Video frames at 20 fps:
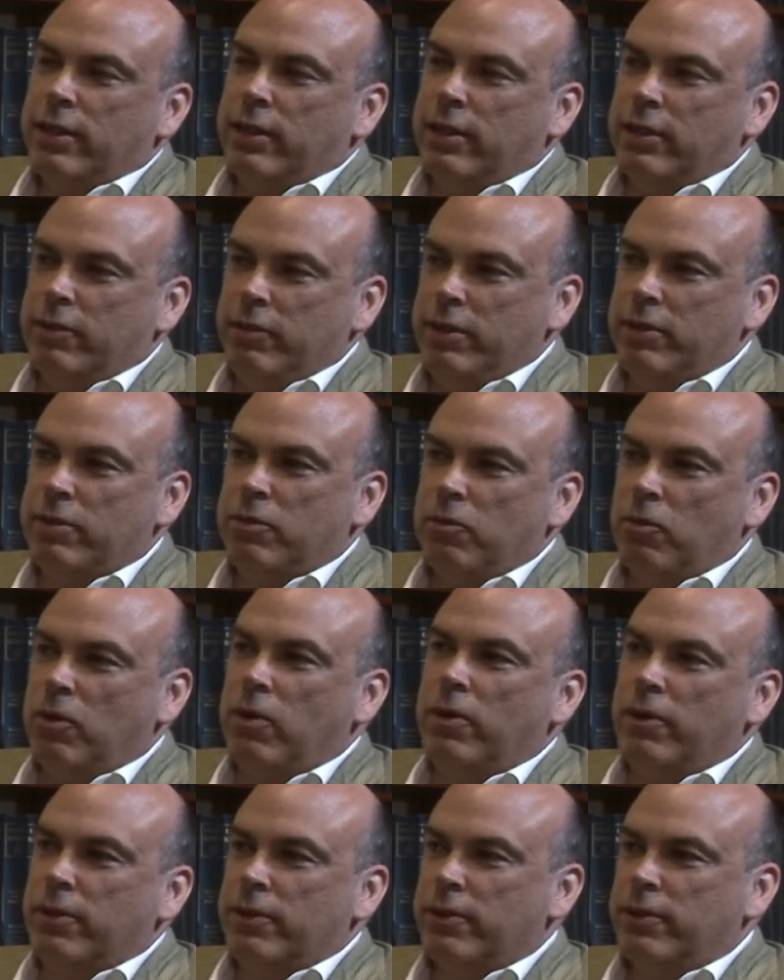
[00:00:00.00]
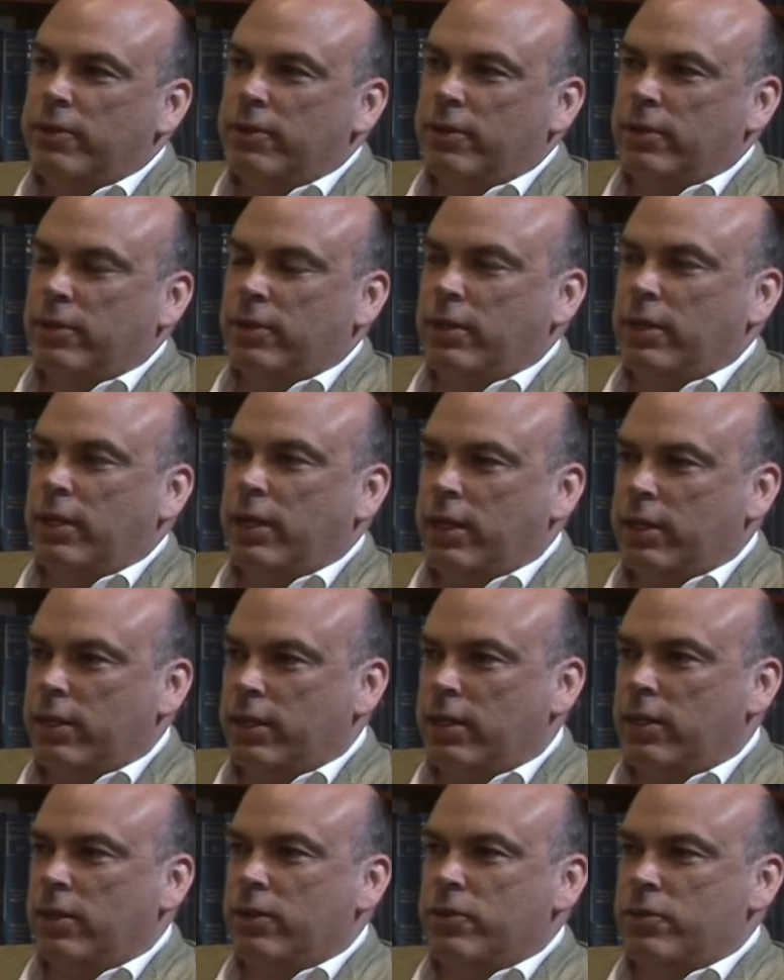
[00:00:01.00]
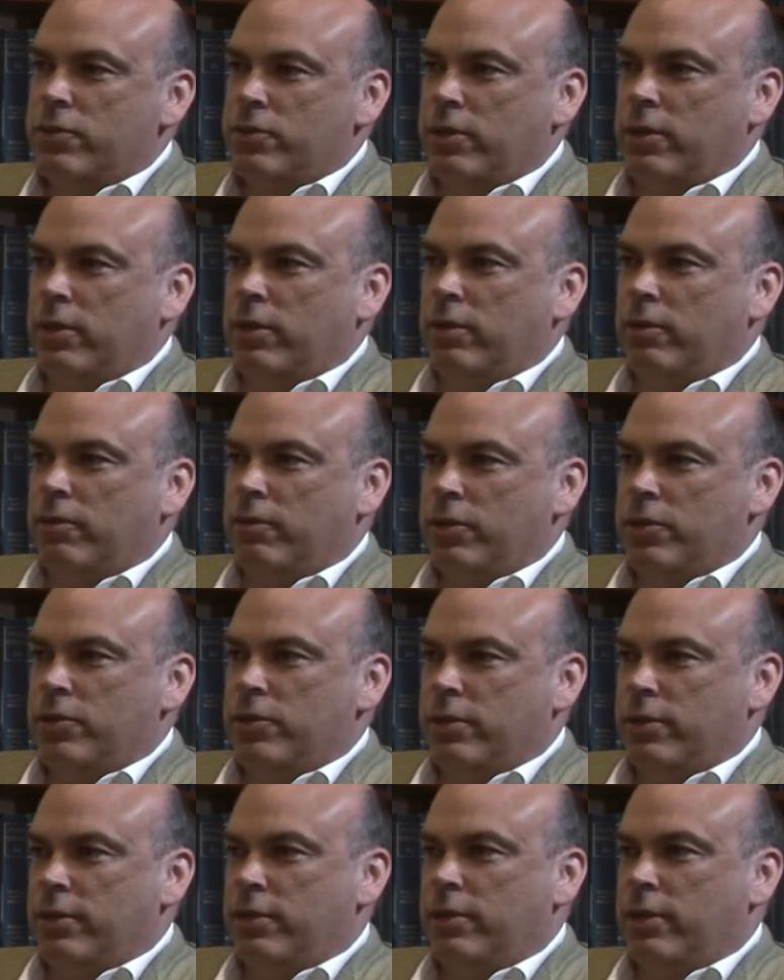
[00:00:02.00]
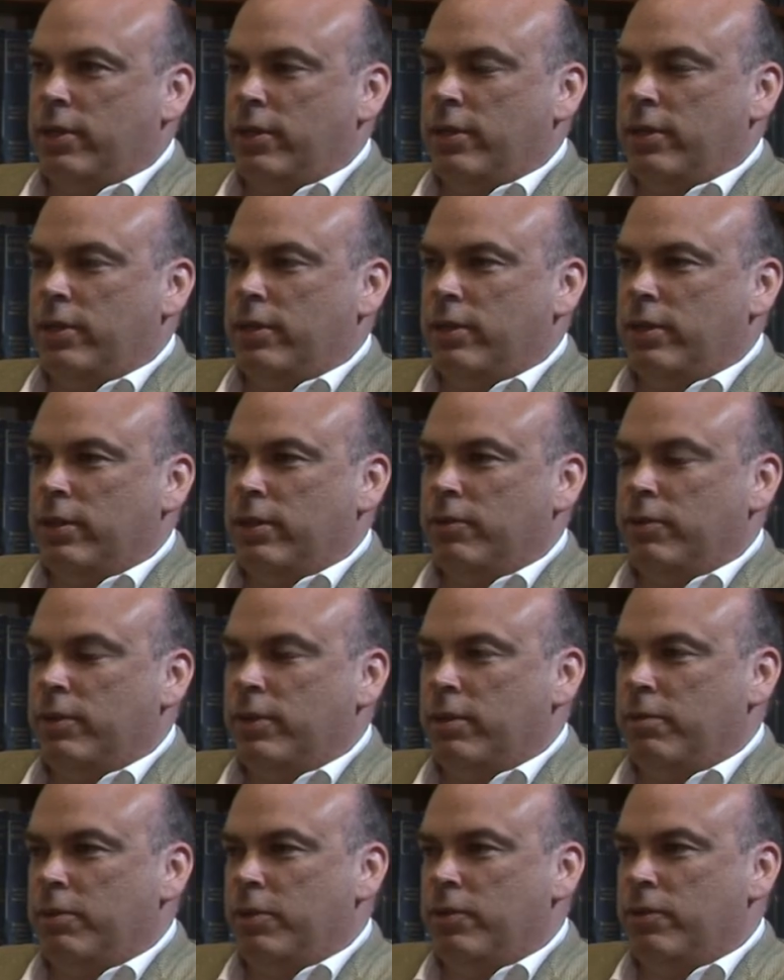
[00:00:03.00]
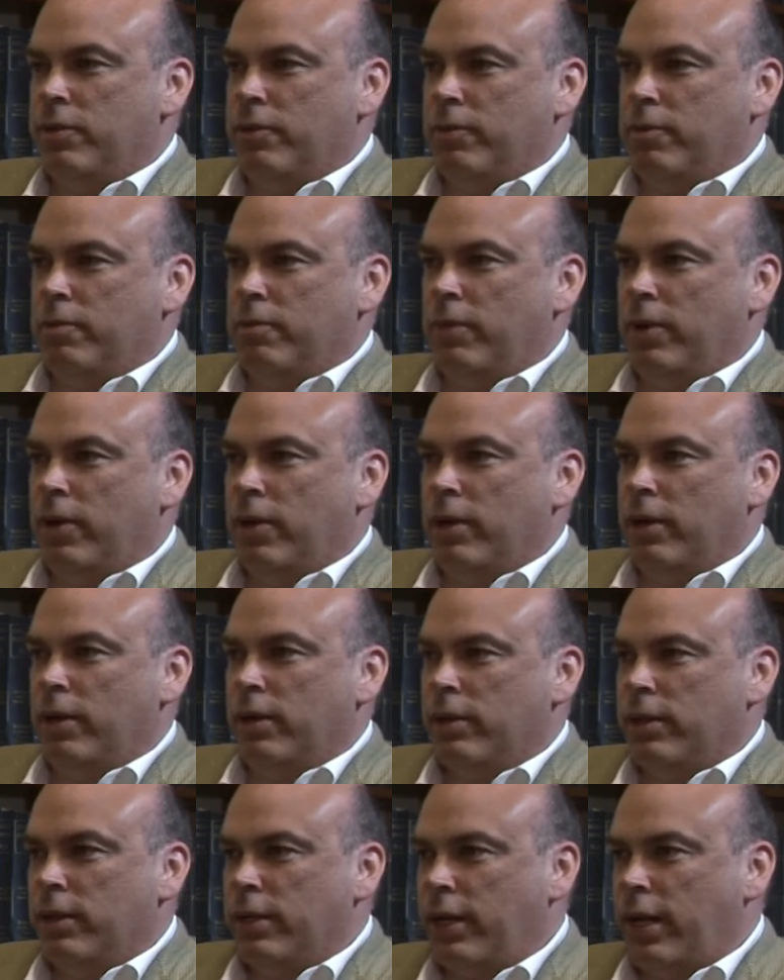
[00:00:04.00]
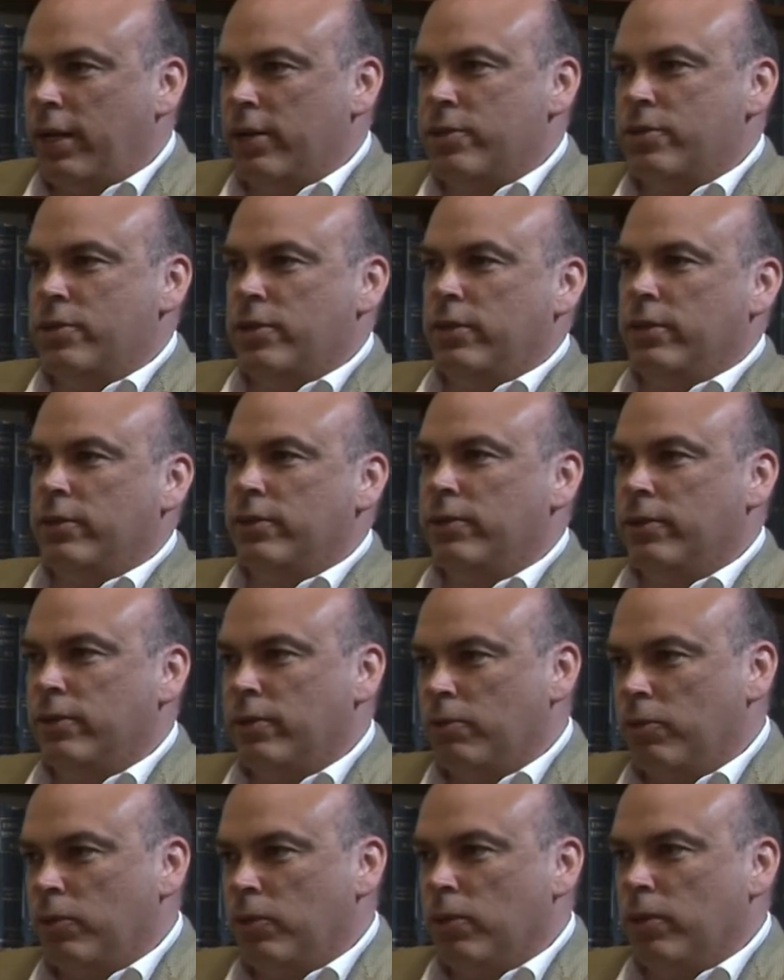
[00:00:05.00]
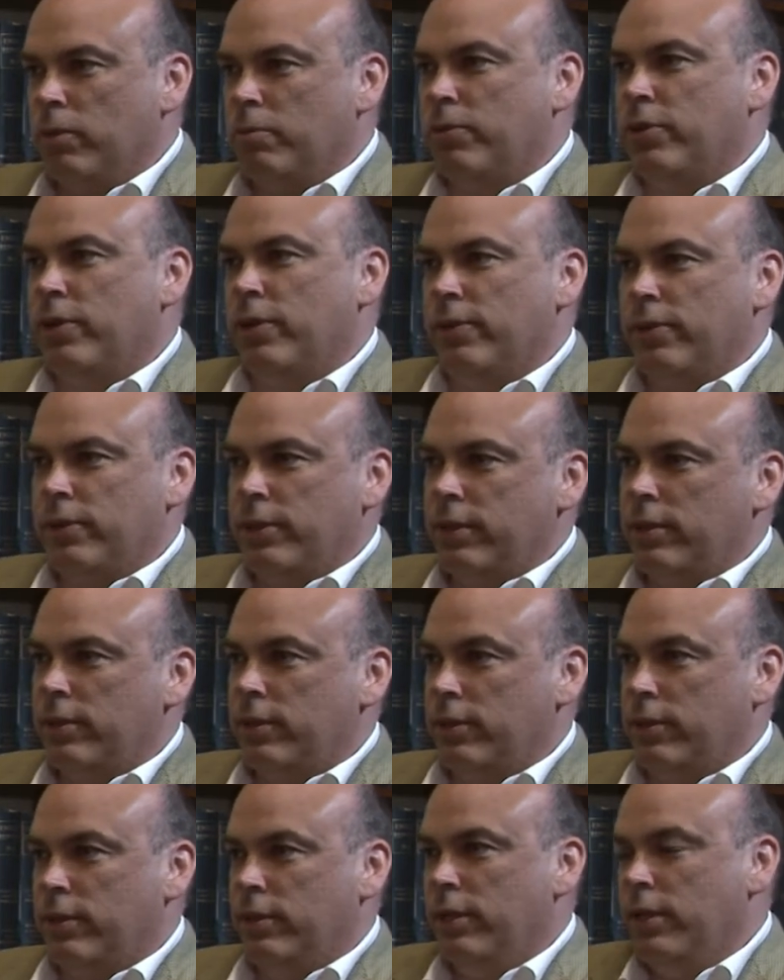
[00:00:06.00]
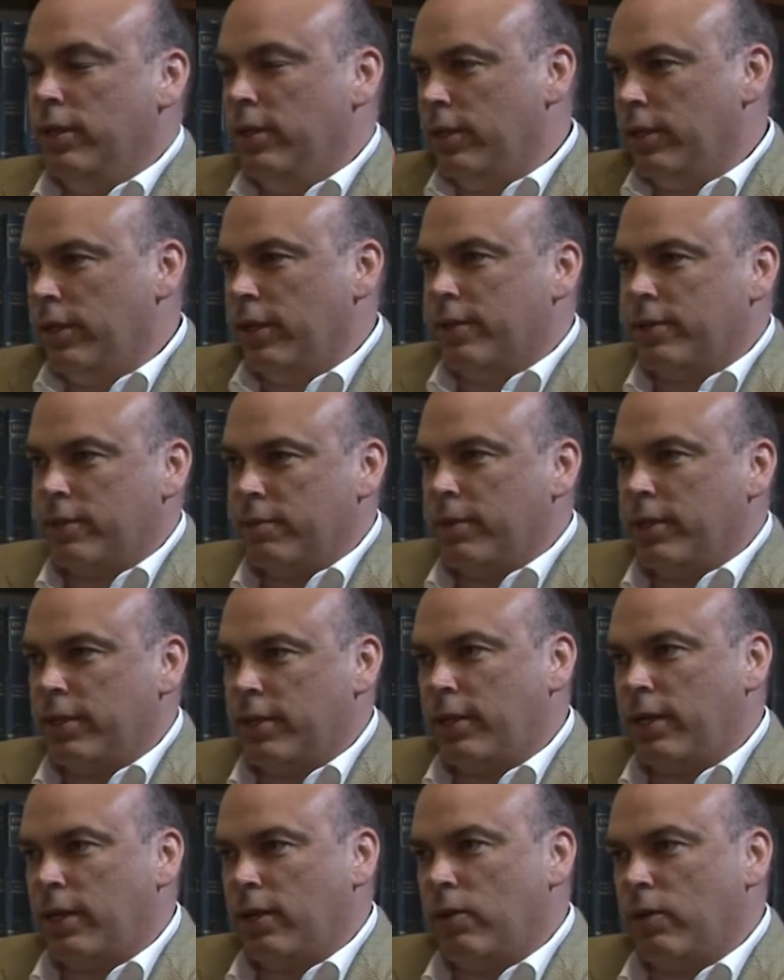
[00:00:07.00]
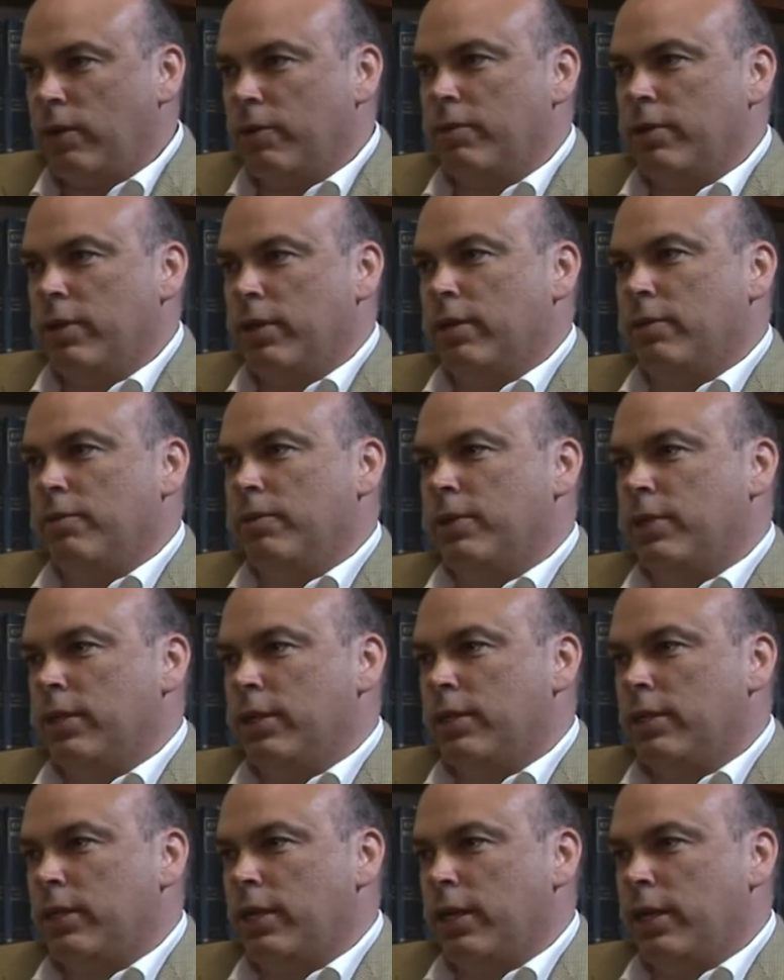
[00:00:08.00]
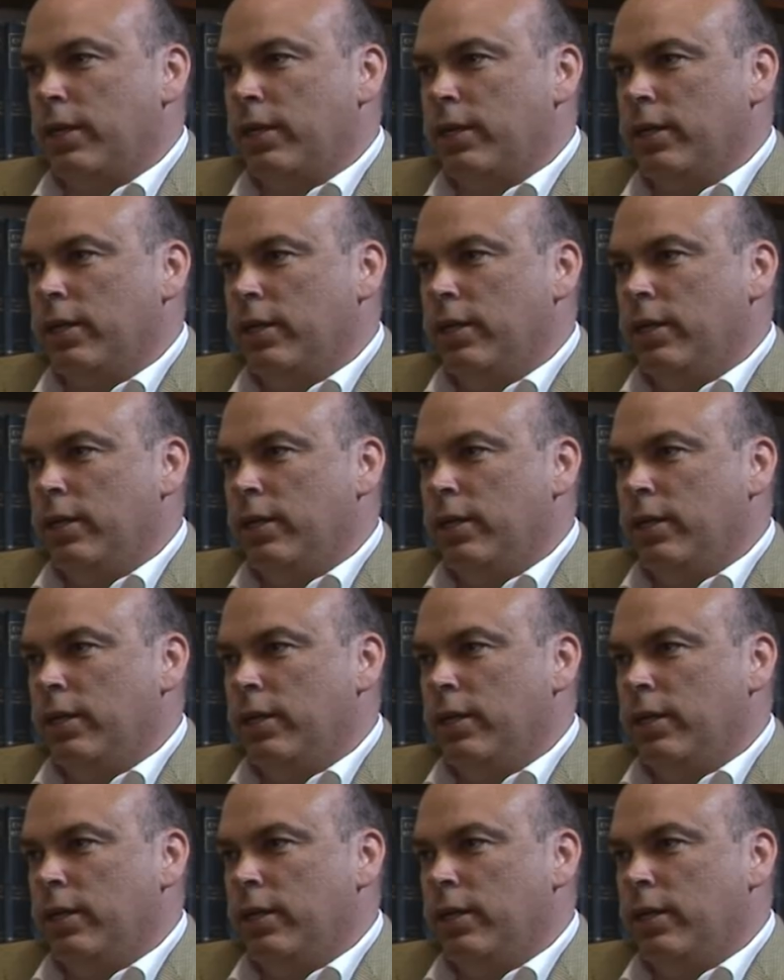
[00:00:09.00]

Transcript: And the reason was that they had a culture which had decided that it was going to be driven by Gantt charts on the wall and process, and they estimated how long everything was going to take.